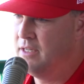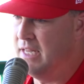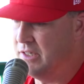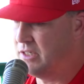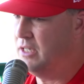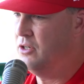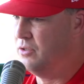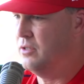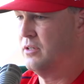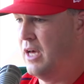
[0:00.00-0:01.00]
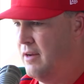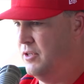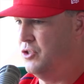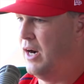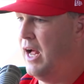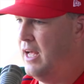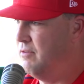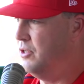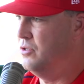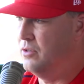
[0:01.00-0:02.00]
instilled kind of a drive
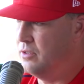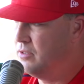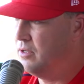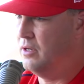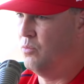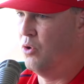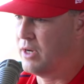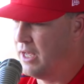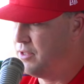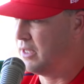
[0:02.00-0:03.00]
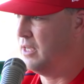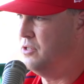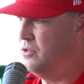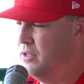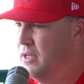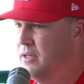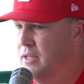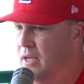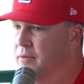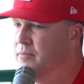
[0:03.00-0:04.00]
in you, work ethic in you
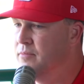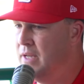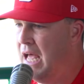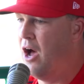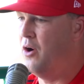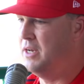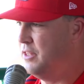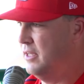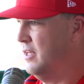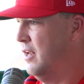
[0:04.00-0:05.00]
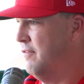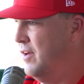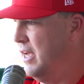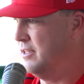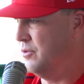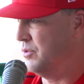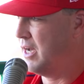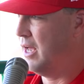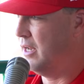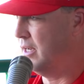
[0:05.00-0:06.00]
that now anything that I face, it was
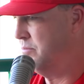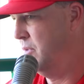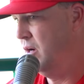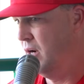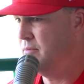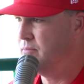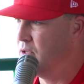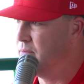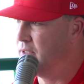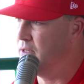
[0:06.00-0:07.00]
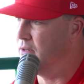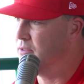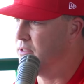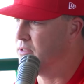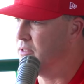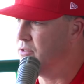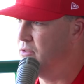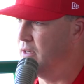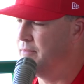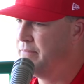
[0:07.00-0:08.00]
kind of like, all right, no big deal. Let's
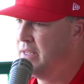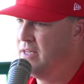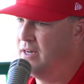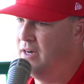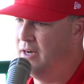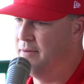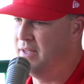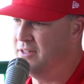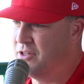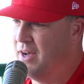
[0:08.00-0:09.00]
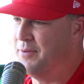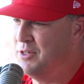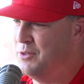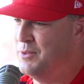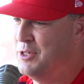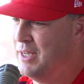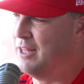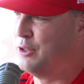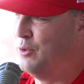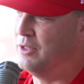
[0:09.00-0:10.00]
do it. And so when you
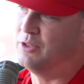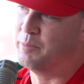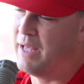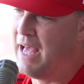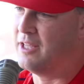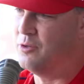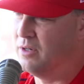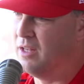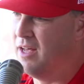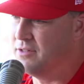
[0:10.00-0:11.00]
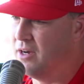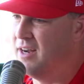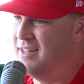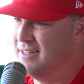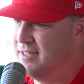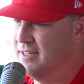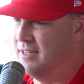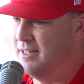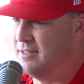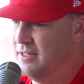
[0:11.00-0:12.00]
get through it and look back, you realize, all right, it's
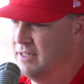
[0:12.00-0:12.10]
the